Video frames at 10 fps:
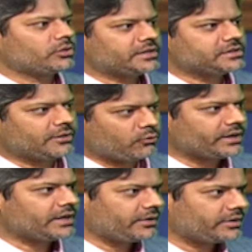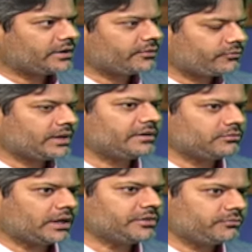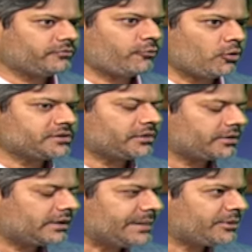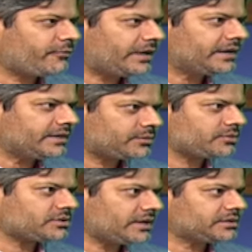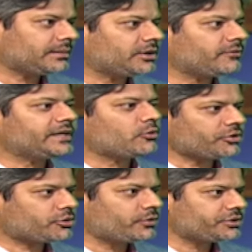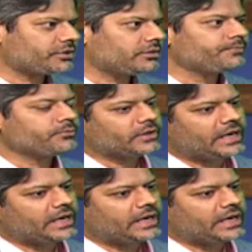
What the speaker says: So that is like one area in under falls under climate finance, which is like something very controversial,